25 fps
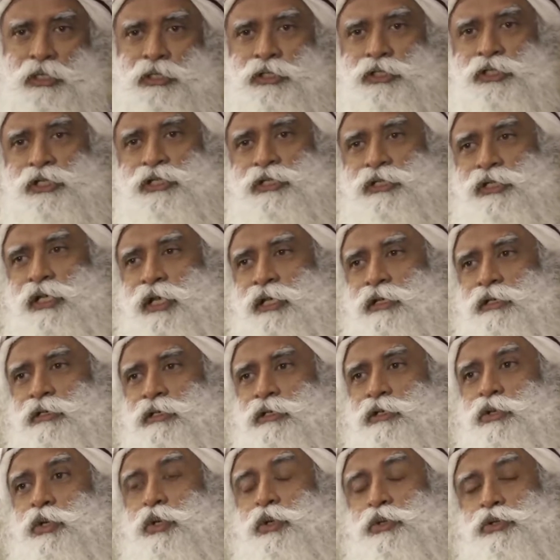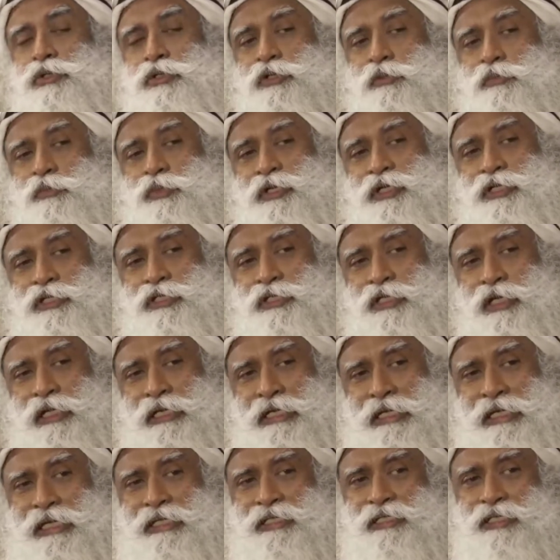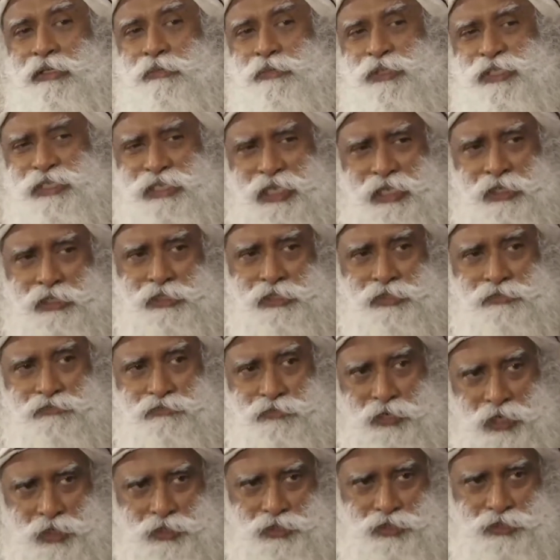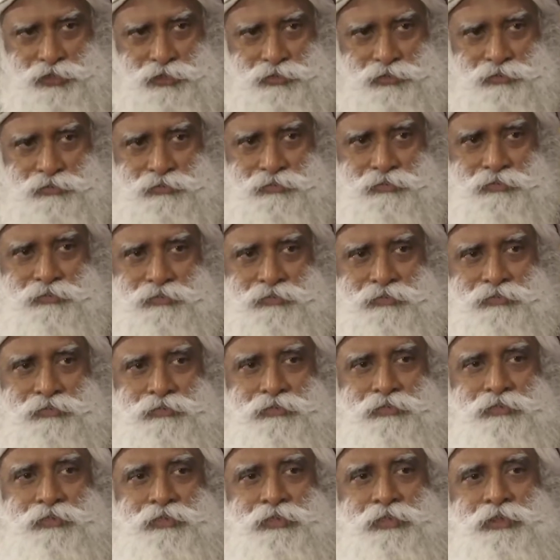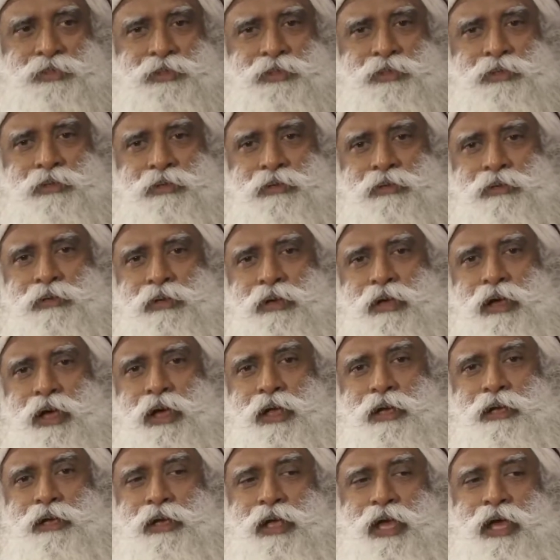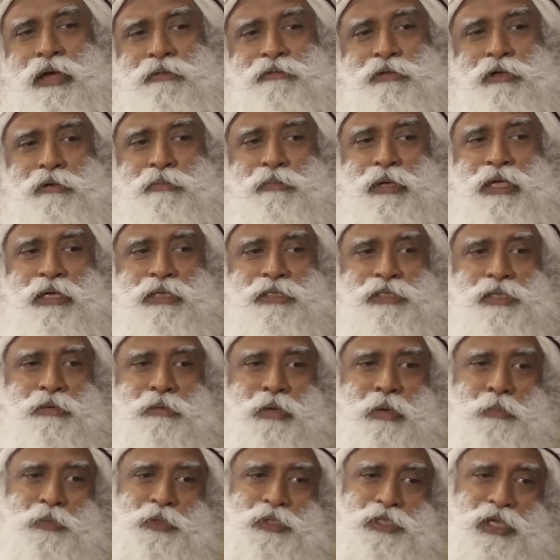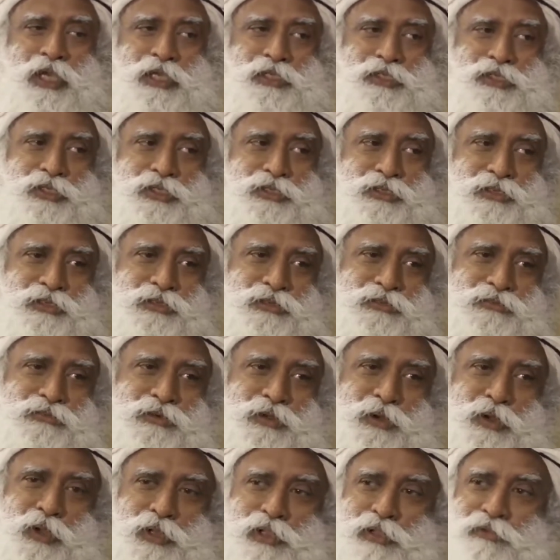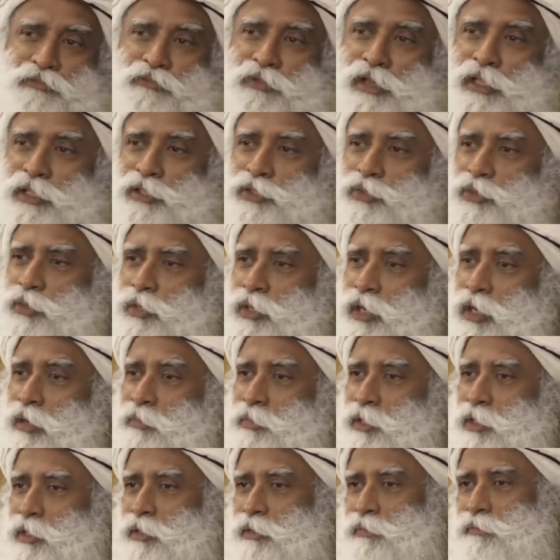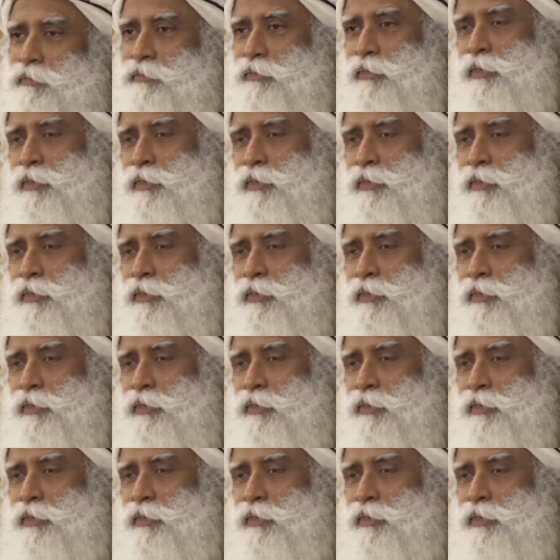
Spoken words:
she said, go to the beach and get some snails, fresh, and I will make some appetizer for all the friends who are coming.